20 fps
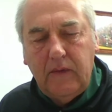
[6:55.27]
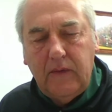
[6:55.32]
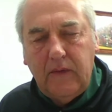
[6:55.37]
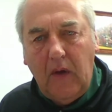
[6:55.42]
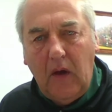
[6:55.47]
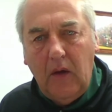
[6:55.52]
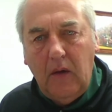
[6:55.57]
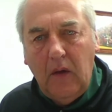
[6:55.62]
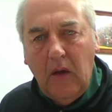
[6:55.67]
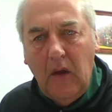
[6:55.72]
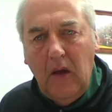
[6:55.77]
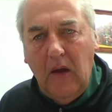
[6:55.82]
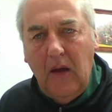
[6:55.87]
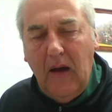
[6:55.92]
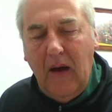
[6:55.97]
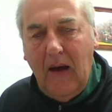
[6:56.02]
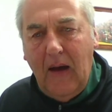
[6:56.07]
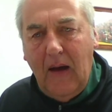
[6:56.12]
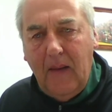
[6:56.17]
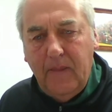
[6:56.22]
So,
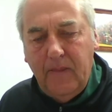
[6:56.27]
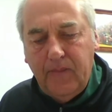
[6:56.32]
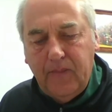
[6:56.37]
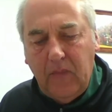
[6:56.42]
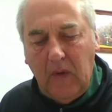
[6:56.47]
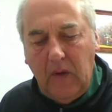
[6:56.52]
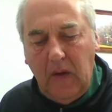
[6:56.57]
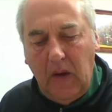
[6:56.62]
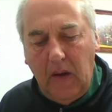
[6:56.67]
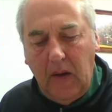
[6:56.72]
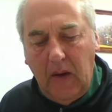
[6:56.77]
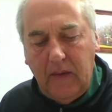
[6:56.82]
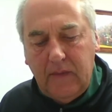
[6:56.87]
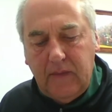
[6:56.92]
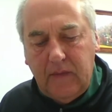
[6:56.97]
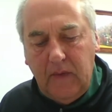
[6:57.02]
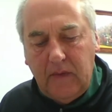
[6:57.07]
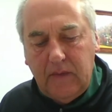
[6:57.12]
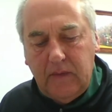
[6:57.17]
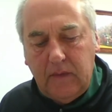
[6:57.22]
um, you know,
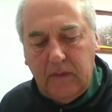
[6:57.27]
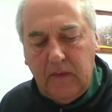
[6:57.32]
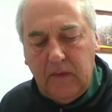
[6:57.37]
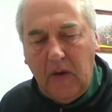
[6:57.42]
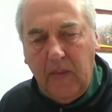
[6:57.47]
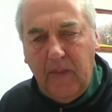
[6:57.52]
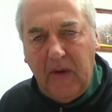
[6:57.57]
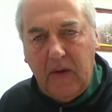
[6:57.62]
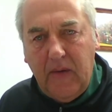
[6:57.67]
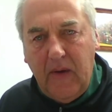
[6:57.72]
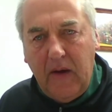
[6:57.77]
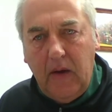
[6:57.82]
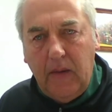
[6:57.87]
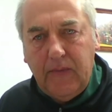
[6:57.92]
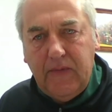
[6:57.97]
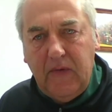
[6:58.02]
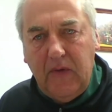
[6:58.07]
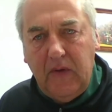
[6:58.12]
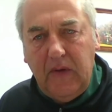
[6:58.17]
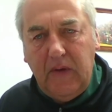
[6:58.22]
it's it's going to be a great
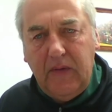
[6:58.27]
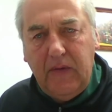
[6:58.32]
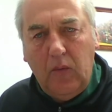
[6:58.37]
opportunity.